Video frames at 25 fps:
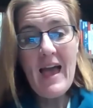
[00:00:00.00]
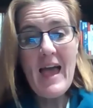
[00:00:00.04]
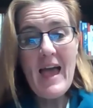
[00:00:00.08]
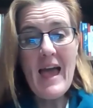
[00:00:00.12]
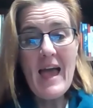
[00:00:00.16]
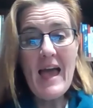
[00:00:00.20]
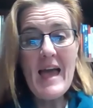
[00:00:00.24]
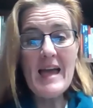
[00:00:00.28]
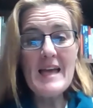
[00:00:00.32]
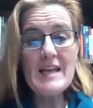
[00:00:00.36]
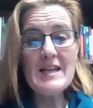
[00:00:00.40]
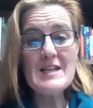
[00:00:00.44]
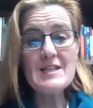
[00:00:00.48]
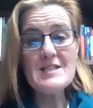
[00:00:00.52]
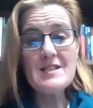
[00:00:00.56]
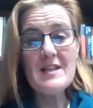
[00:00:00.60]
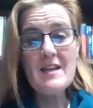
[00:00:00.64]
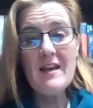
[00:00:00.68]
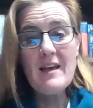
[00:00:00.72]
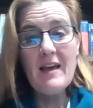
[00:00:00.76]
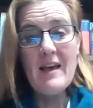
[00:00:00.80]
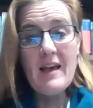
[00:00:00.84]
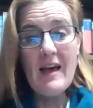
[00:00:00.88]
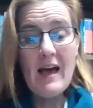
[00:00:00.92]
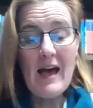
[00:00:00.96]
And
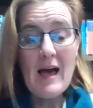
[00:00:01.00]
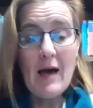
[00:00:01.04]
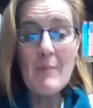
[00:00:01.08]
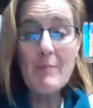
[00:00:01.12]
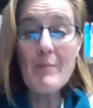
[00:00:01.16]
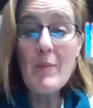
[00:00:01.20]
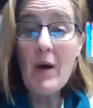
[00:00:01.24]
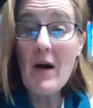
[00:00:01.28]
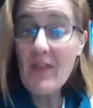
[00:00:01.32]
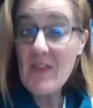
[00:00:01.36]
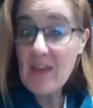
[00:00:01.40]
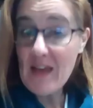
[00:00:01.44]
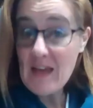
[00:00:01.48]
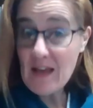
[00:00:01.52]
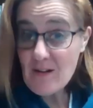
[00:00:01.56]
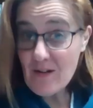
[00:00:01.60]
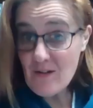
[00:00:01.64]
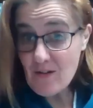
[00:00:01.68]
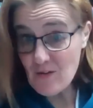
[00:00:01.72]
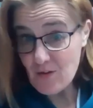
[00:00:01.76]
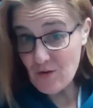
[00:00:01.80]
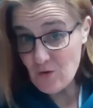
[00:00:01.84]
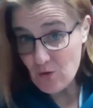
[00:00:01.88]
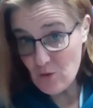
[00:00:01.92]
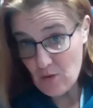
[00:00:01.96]
by the end of
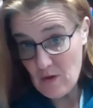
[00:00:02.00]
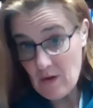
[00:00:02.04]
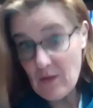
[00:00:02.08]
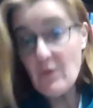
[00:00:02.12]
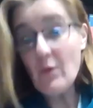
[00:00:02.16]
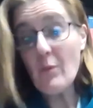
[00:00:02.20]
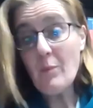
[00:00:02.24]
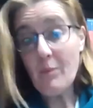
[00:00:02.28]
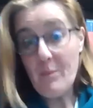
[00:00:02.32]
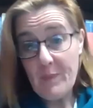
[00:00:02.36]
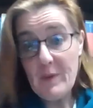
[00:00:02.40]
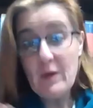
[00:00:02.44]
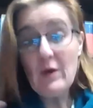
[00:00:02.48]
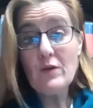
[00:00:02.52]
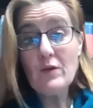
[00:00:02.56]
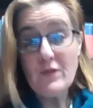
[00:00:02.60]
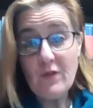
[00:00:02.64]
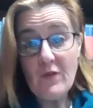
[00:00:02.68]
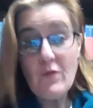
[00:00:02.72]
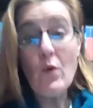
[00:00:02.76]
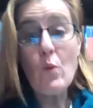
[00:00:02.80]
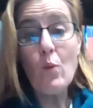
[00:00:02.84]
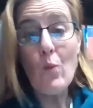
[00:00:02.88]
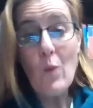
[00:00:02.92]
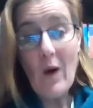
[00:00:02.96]
the story, because of
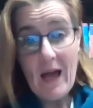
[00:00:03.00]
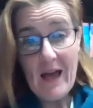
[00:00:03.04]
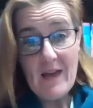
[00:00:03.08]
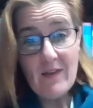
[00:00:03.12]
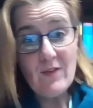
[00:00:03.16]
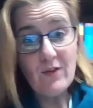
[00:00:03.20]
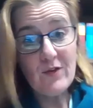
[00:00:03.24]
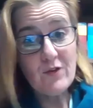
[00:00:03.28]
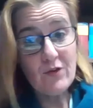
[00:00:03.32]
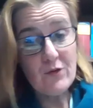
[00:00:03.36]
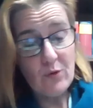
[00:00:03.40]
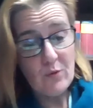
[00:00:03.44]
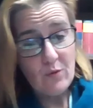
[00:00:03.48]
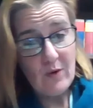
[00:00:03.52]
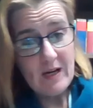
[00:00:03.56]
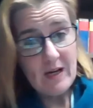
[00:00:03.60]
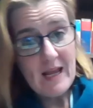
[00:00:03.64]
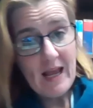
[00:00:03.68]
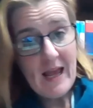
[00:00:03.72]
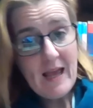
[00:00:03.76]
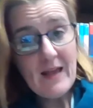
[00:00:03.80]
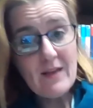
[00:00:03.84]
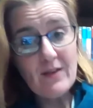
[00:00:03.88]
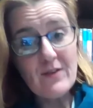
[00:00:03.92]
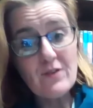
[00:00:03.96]
the way the story
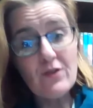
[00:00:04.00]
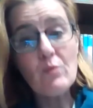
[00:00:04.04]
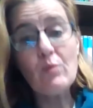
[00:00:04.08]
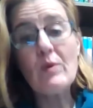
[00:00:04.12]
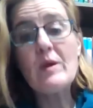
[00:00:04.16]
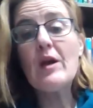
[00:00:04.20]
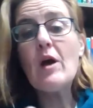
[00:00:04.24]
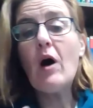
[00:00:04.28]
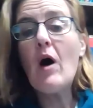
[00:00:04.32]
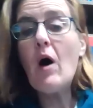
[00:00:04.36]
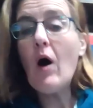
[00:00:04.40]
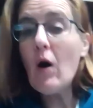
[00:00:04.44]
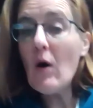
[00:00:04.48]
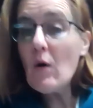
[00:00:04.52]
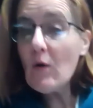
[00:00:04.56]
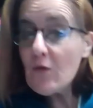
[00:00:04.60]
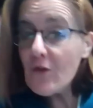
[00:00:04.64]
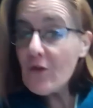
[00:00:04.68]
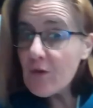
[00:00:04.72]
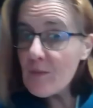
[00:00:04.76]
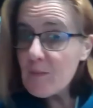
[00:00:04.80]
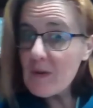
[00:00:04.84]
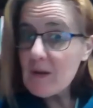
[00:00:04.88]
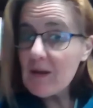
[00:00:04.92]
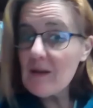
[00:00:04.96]
ends, we
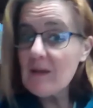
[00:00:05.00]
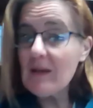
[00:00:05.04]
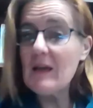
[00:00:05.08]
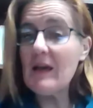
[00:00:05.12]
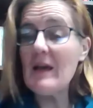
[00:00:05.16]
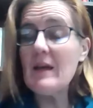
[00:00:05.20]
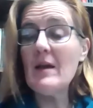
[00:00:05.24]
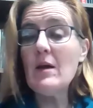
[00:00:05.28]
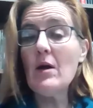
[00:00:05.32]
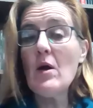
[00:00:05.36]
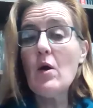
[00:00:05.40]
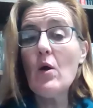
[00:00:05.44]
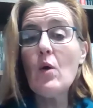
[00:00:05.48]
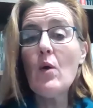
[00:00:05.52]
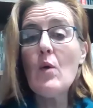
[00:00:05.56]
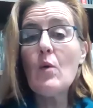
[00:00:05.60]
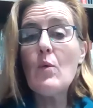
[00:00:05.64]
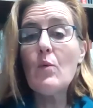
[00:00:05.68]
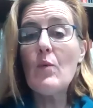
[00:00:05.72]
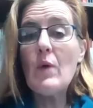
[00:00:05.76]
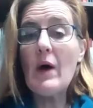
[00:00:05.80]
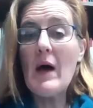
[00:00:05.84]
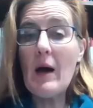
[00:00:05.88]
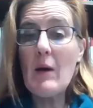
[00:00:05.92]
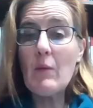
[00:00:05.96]
ultimately
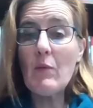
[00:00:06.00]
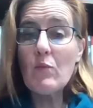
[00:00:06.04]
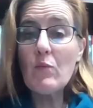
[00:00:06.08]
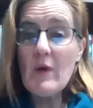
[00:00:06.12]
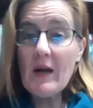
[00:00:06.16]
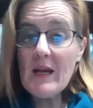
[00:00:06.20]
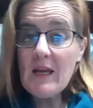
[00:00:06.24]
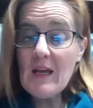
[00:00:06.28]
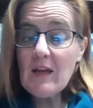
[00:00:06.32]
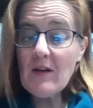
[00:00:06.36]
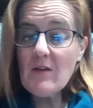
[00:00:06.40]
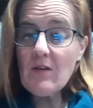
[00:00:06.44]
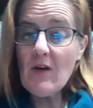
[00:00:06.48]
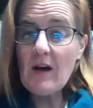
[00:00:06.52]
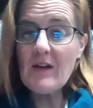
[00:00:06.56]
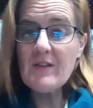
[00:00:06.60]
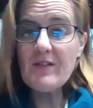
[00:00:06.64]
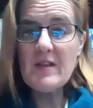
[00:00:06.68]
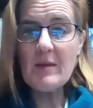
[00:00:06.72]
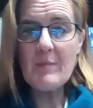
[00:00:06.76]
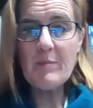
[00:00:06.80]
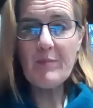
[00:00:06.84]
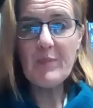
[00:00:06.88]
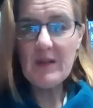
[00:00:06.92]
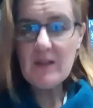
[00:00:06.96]
recognize
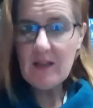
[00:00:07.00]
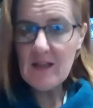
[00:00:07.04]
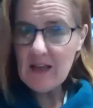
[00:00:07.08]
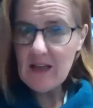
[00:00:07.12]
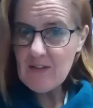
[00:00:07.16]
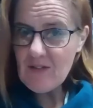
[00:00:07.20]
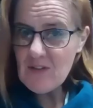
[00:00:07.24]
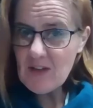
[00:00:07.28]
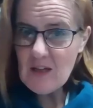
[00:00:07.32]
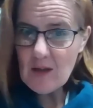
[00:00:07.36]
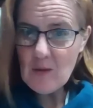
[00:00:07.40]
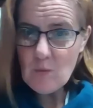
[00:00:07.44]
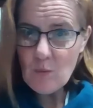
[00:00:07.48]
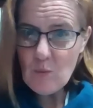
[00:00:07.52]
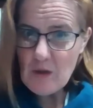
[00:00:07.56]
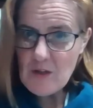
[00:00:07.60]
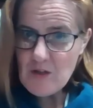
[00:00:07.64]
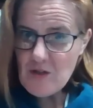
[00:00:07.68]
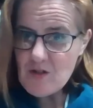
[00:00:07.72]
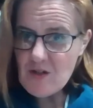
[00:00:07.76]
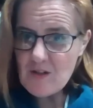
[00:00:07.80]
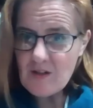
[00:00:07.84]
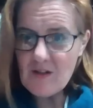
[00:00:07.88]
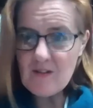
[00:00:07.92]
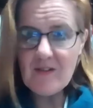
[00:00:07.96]
that believing in
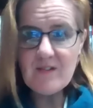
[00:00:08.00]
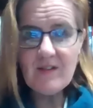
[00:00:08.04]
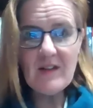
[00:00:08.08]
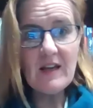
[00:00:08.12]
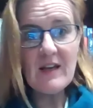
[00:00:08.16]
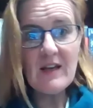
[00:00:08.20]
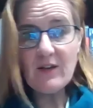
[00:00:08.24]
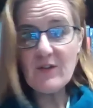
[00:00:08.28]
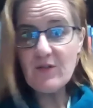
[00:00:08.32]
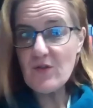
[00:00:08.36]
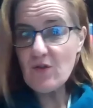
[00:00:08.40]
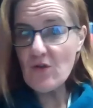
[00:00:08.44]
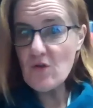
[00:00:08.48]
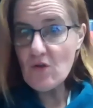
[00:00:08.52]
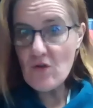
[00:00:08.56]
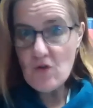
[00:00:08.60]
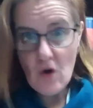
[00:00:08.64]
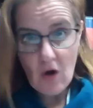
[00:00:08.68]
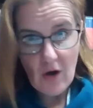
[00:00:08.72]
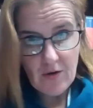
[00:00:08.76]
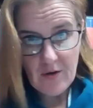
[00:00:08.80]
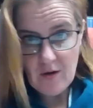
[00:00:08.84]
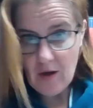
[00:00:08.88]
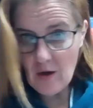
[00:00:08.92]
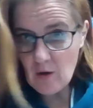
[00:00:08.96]
witches is
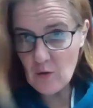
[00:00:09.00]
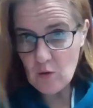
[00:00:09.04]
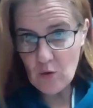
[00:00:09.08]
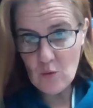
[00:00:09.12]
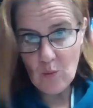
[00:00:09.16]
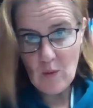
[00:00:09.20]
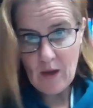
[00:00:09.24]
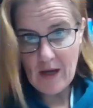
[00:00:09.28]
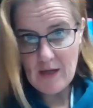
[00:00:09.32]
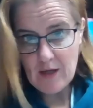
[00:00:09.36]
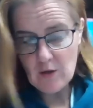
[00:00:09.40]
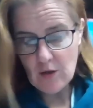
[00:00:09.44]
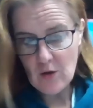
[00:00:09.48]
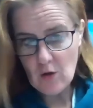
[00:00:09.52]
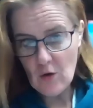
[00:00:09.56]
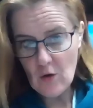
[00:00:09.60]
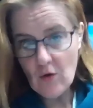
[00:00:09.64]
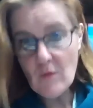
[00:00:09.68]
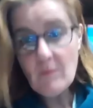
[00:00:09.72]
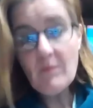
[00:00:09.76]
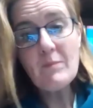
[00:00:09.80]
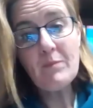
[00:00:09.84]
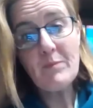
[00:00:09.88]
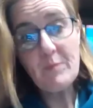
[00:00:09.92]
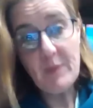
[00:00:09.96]
not a good way to
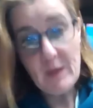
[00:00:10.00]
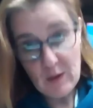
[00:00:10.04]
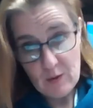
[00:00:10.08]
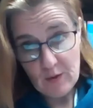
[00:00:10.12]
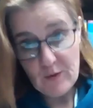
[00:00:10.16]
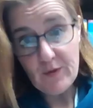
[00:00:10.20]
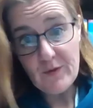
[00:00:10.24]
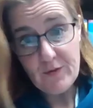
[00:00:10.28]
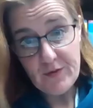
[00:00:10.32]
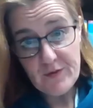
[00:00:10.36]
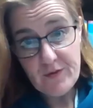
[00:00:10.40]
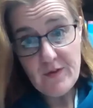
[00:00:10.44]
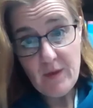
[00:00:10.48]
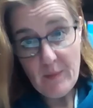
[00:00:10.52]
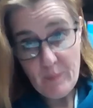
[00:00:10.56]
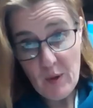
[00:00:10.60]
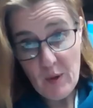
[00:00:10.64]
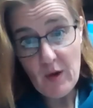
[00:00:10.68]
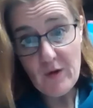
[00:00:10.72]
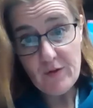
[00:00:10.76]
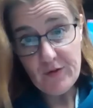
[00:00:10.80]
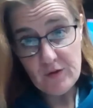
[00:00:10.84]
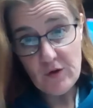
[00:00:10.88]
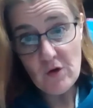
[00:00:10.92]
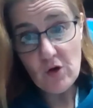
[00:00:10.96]
go, because the
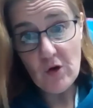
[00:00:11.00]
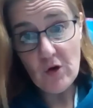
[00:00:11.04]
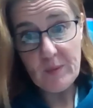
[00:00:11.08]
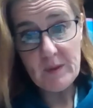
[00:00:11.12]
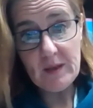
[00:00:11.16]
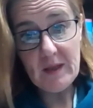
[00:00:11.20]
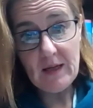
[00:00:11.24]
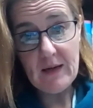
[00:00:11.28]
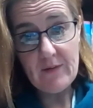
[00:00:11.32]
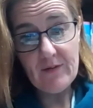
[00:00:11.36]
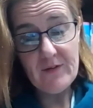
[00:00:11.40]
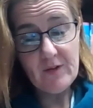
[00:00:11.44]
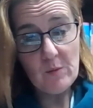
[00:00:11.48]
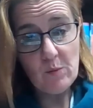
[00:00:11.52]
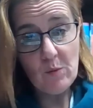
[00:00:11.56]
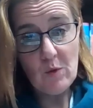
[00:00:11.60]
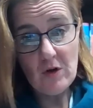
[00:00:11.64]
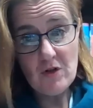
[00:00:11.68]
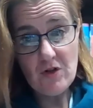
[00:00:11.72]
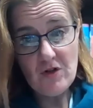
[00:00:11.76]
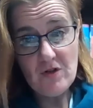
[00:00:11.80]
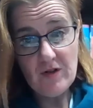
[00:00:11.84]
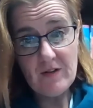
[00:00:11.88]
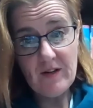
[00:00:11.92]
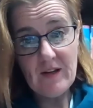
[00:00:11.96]
person who believes in
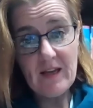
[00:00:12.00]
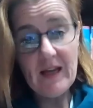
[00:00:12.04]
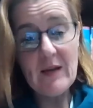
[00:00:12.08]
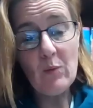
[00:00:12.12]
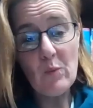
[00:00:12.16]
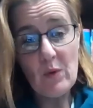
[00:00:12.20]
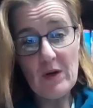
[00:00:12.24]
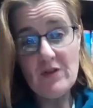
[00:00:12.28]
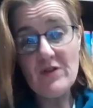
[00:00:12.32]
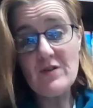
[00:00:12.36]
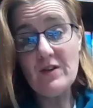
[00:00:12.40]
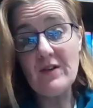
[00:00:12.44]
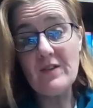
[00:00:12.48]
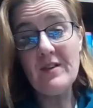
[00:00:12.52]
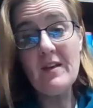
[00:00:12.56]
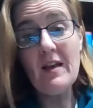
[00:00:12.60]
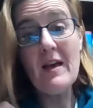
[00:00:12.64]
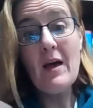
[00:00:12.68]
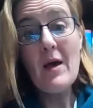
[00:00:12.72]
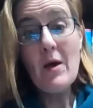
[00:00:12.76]
witches